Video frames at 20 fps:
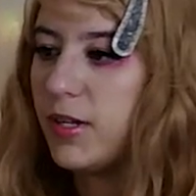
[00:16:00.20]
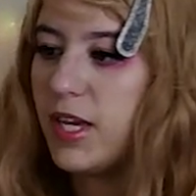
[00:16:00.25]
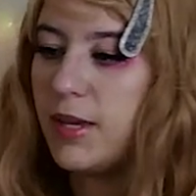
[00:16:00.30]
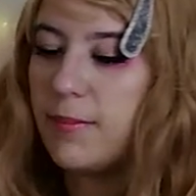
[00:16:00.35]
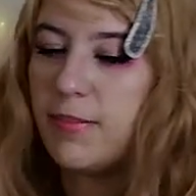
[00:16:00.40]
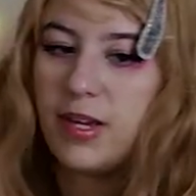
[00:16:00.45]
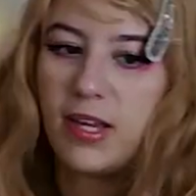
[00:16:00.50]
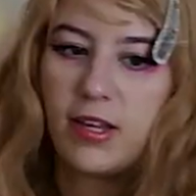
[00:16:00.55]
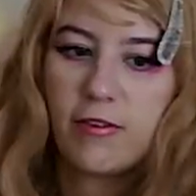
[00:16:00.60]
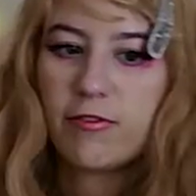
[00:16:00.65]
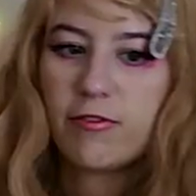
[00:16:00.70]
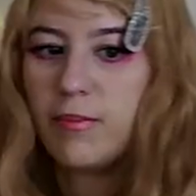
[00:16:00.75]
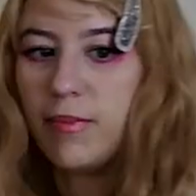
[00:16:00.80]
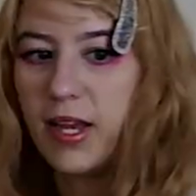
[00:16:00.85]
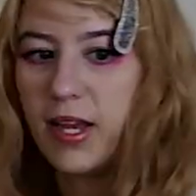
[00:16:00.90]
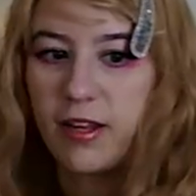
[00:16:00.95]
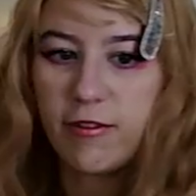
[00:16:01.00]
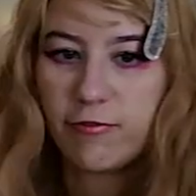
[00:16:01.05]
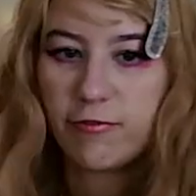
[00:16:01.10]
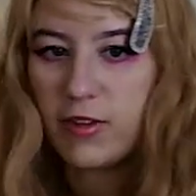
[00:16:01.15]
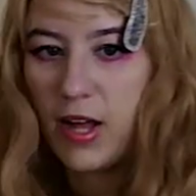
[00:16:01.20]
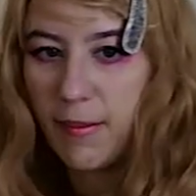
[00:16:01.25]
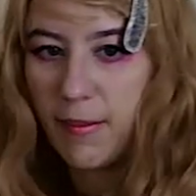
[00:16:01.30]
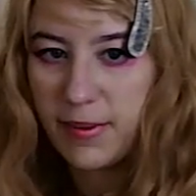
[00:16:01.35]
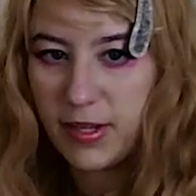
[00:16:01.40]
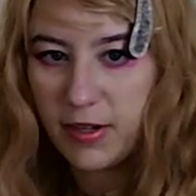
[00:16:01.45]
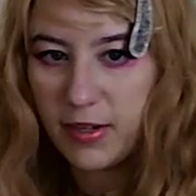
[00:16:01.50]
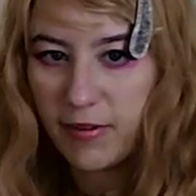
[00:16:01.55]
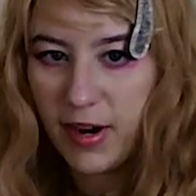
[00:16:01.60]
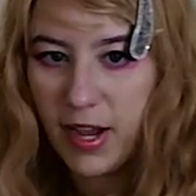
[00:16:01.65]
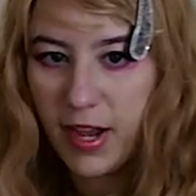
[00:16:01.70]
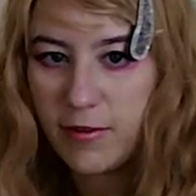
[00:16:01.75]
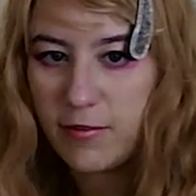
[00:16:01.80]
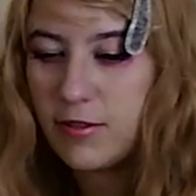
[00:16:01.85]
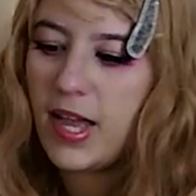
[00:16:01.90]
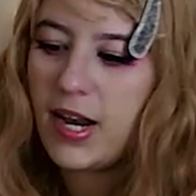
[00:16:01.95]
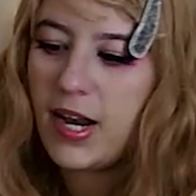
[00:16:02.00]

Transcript: keeping it from like flopping around.